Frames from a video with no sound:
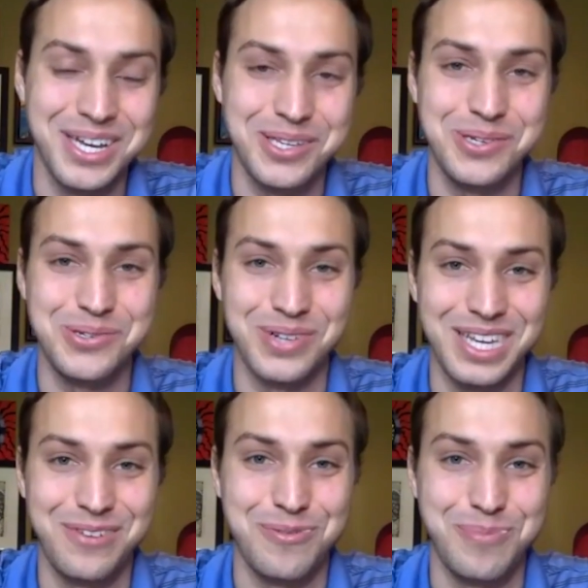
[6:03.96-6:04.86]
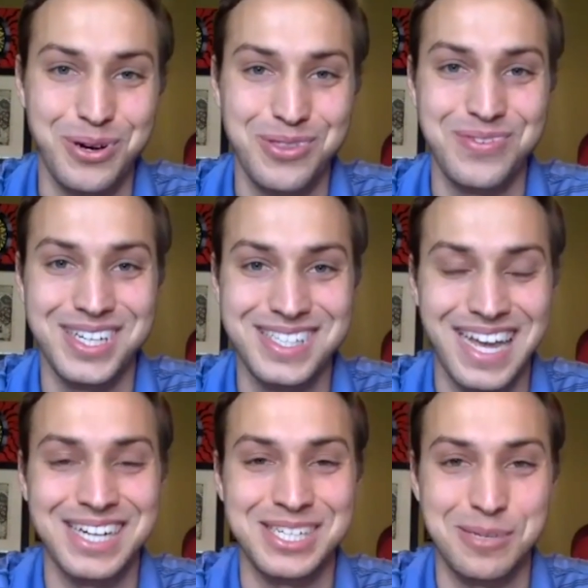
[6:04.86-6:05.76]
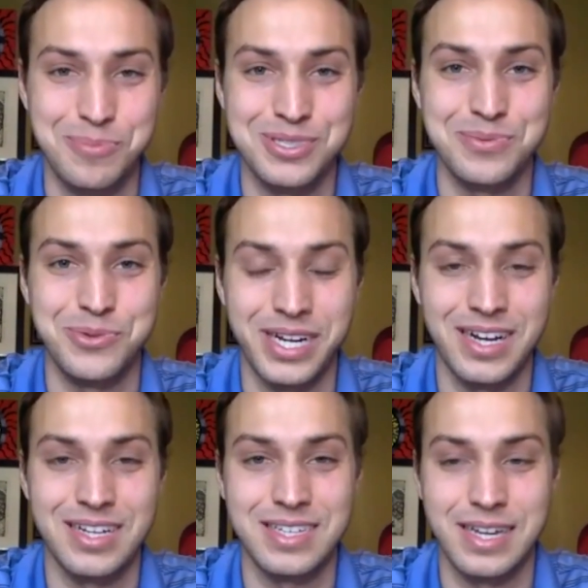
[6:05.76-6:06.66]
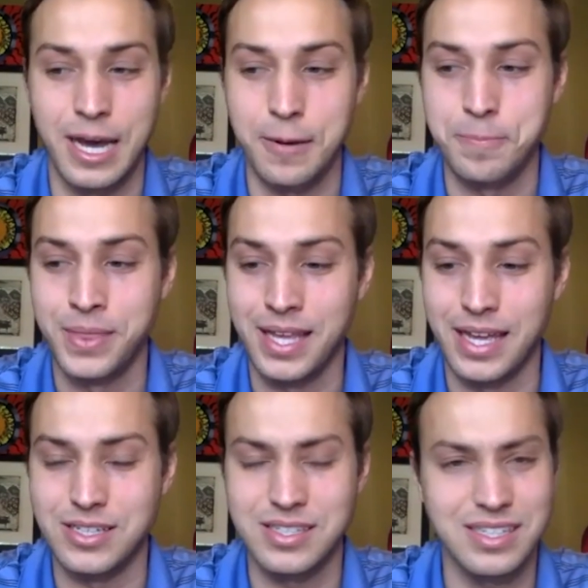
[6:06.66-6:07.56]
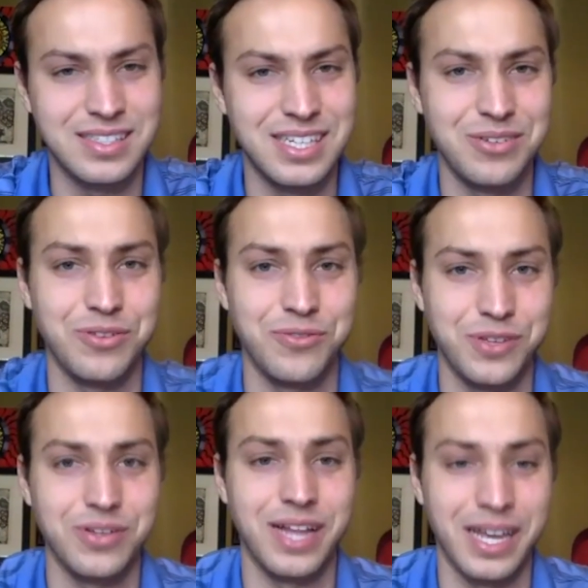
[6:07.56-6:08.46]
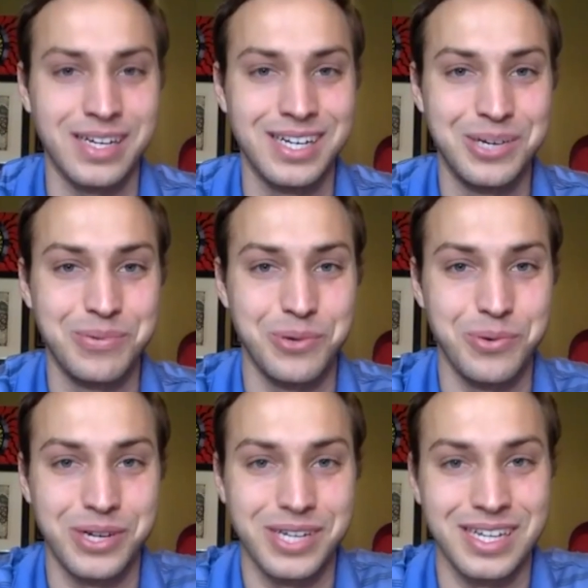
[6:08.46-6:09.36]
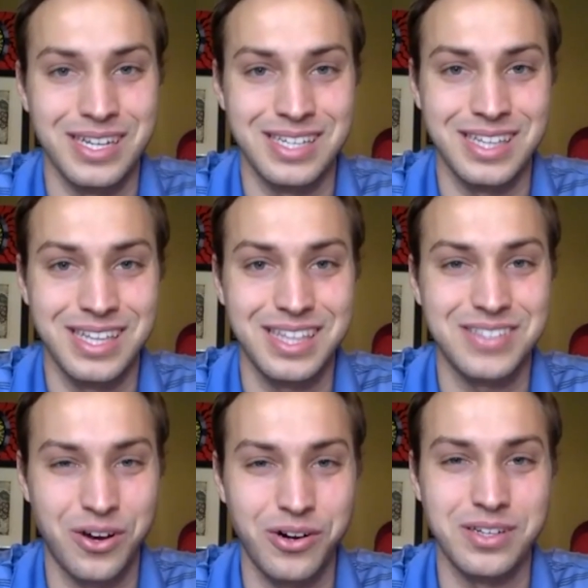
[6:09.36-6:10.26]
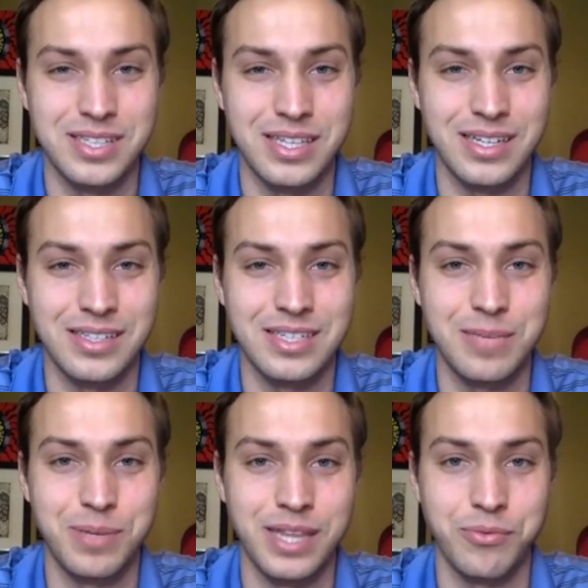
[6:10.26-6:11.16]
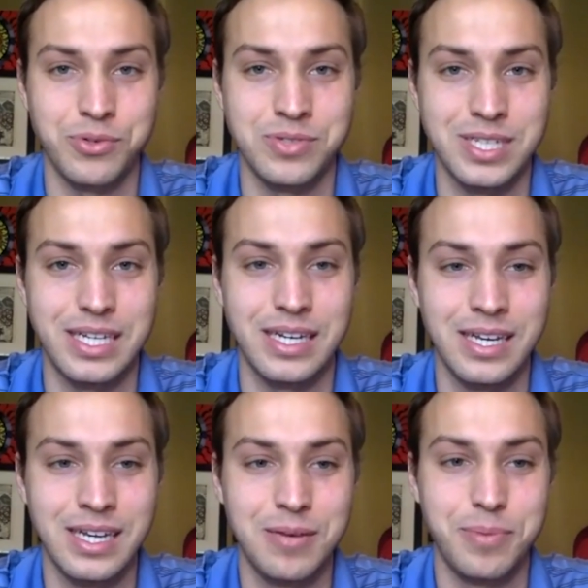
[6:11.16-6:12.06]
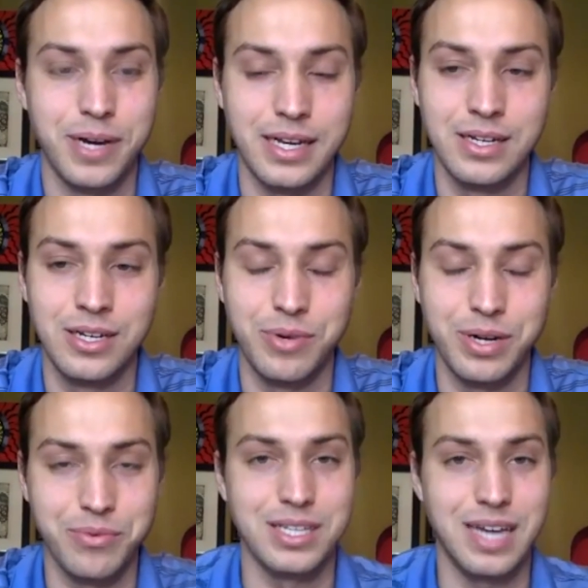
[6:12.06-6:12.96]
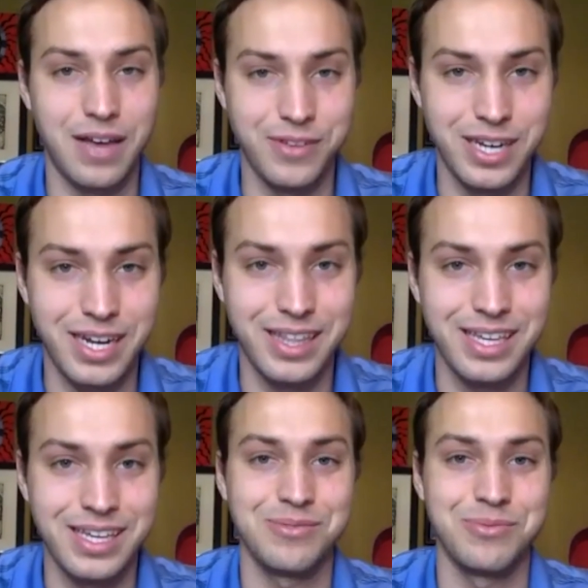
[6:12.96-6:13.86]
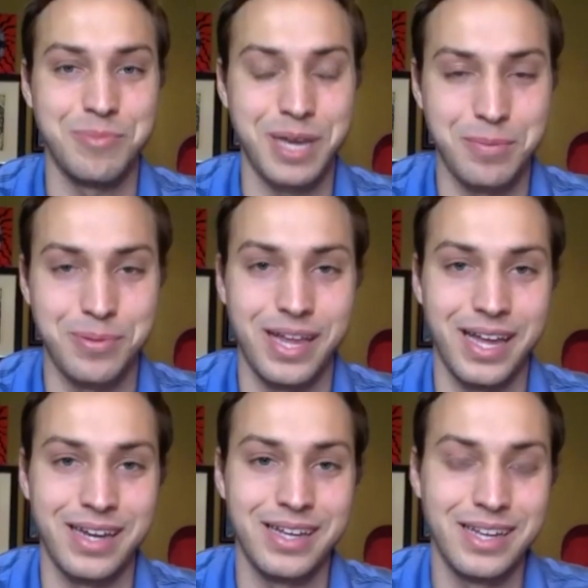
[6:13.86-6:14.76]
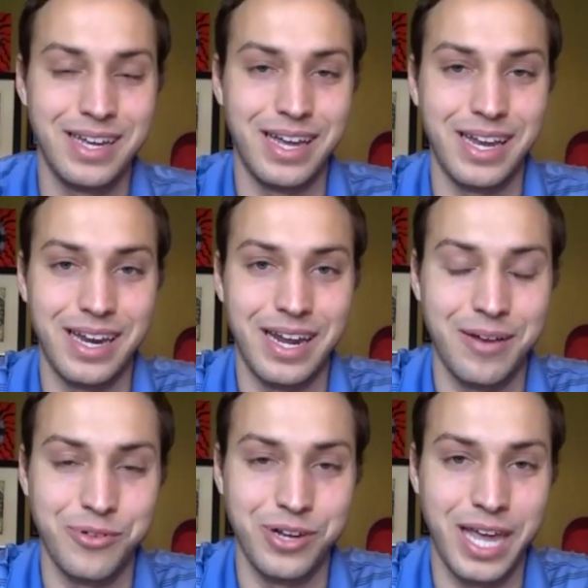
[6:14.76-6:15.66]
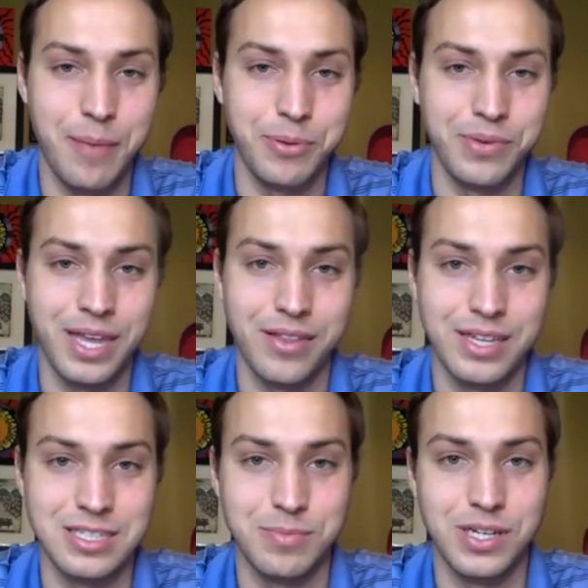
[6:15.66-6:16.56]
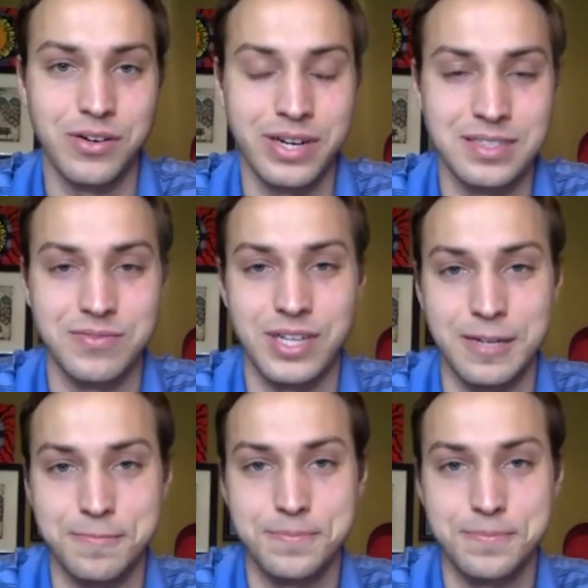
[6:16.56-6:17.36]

a huge relief for both of us to actually put some great content out and just continue to feel like we're working because I think that's the hardest thing is keeping that routine. But we didn't want to dive into anything. We made a plan, and, and I'm really happy with how things have been going as of late.